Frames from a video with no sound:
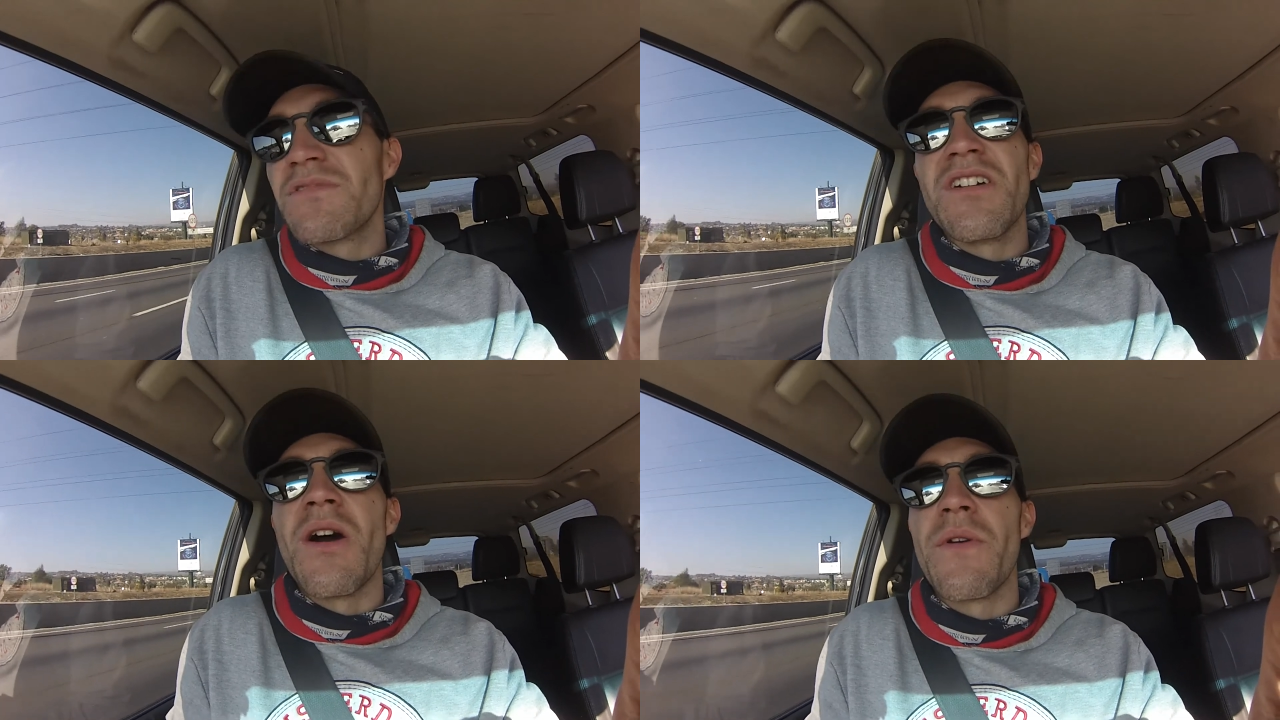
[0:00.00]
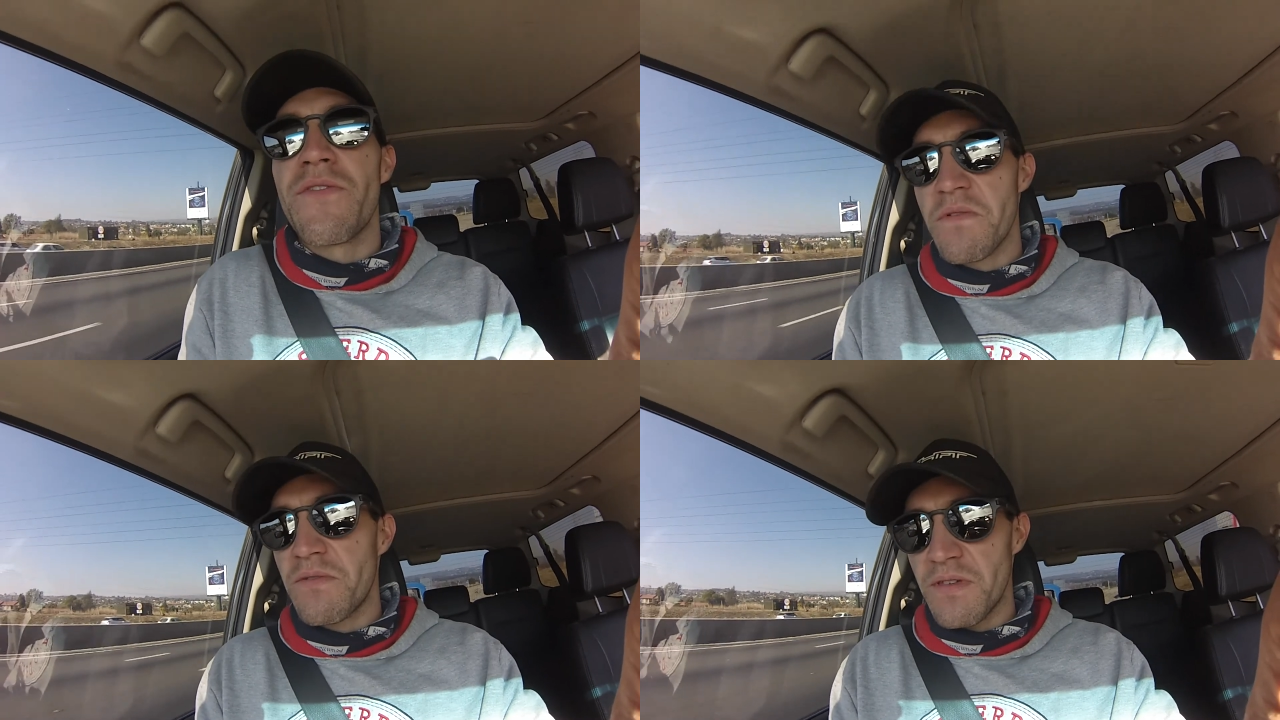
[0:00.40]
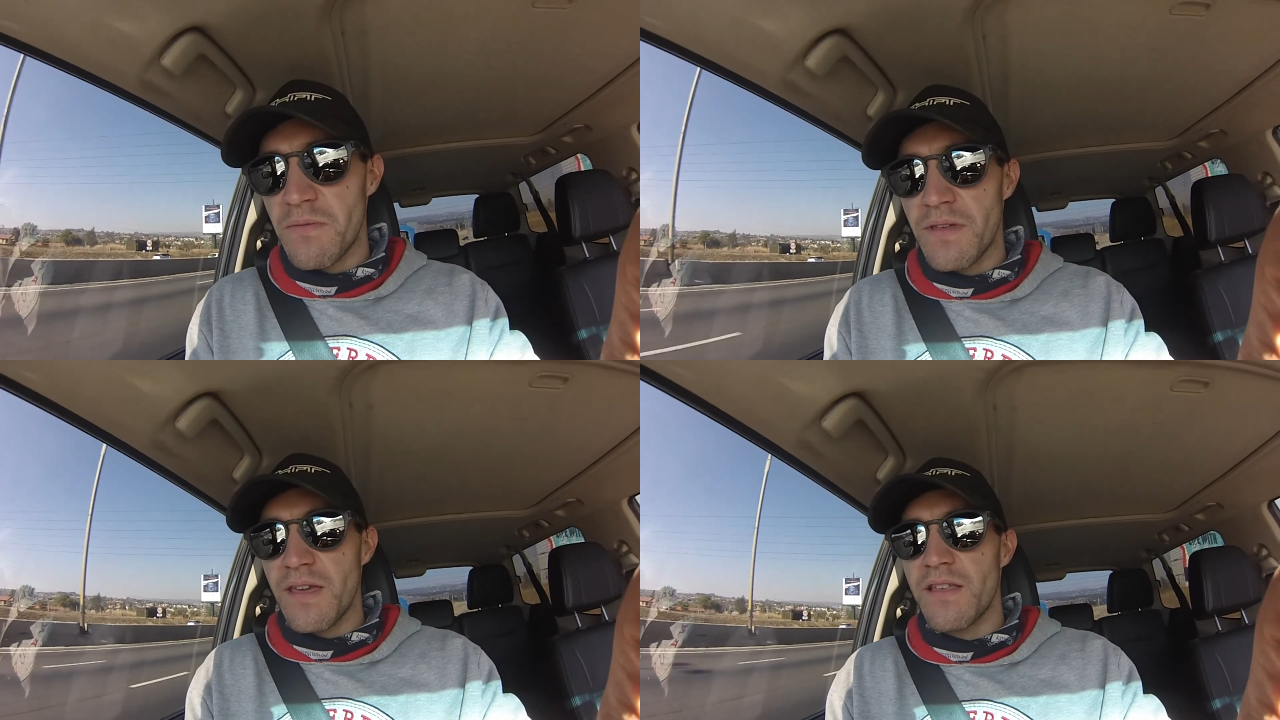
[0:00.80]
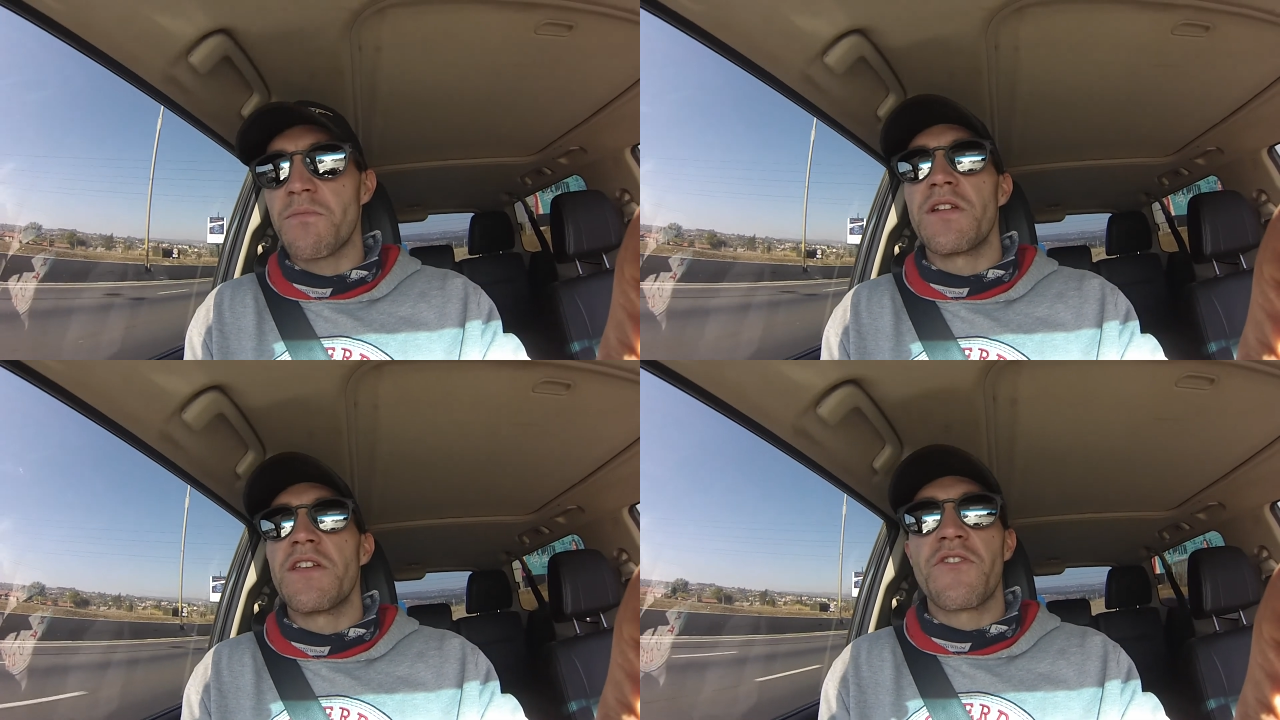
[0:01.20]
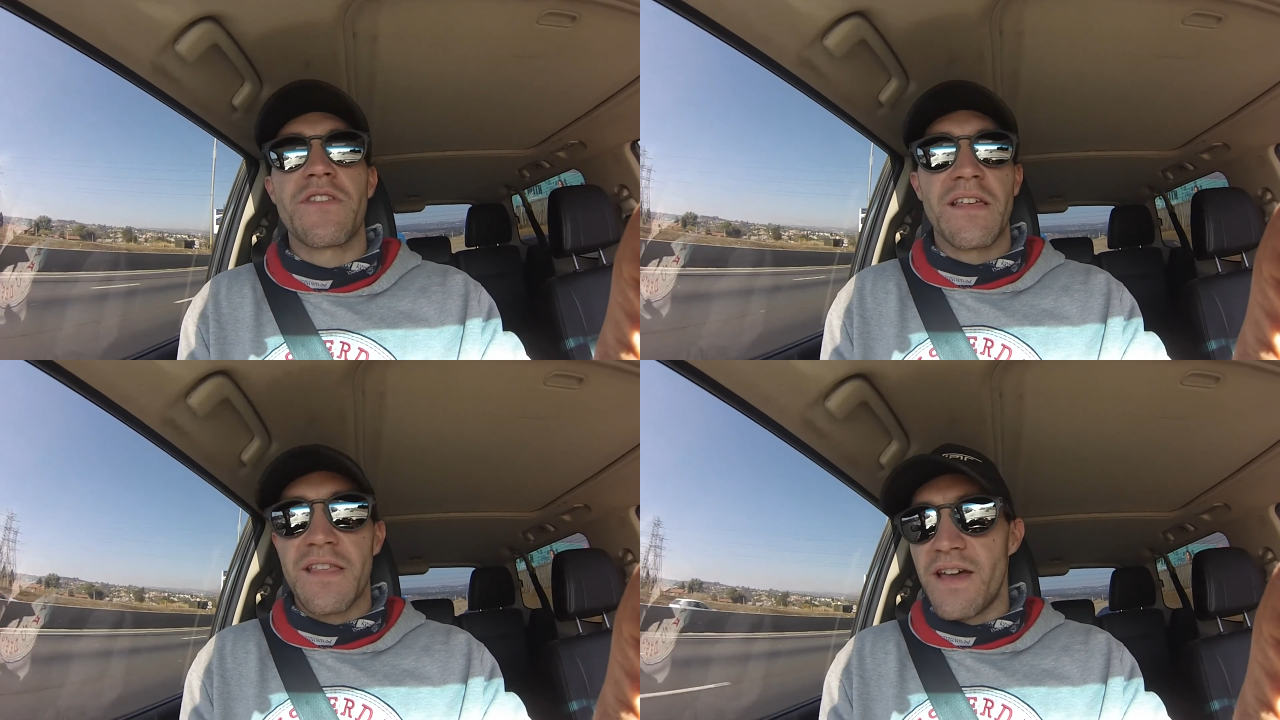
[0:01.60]
Yeah, we see some pretty
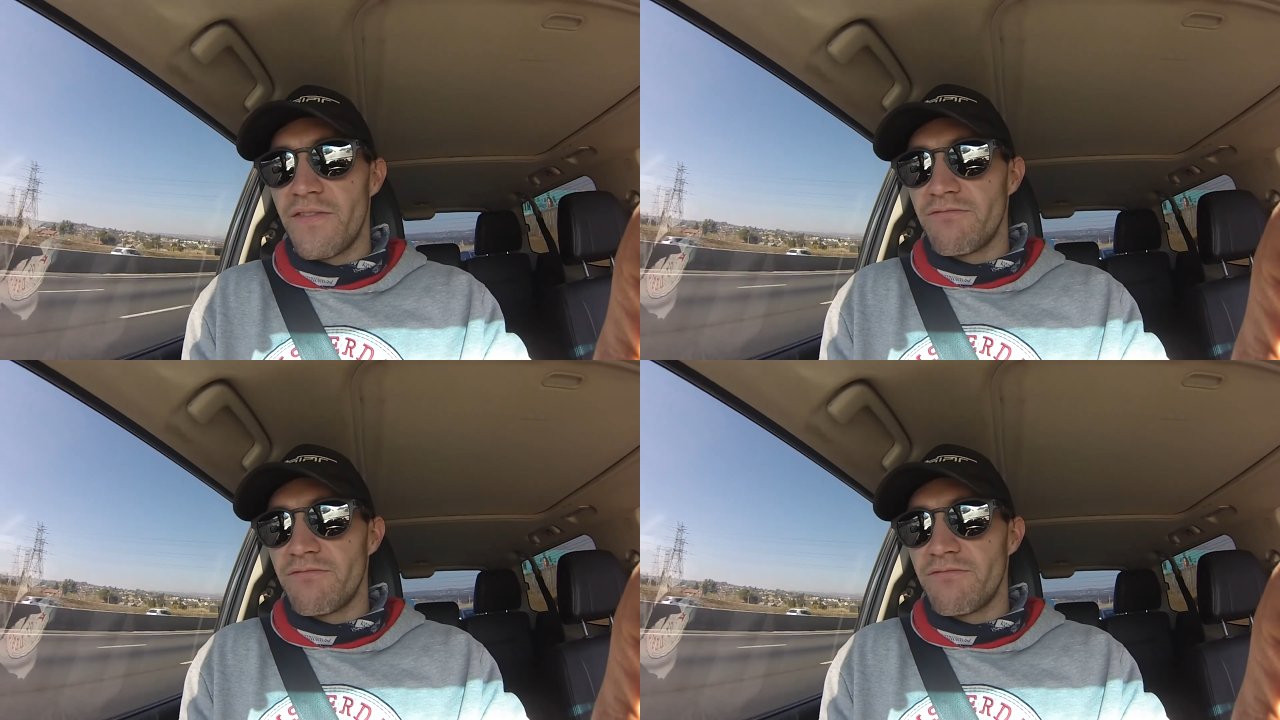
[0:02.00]
interesting stuff.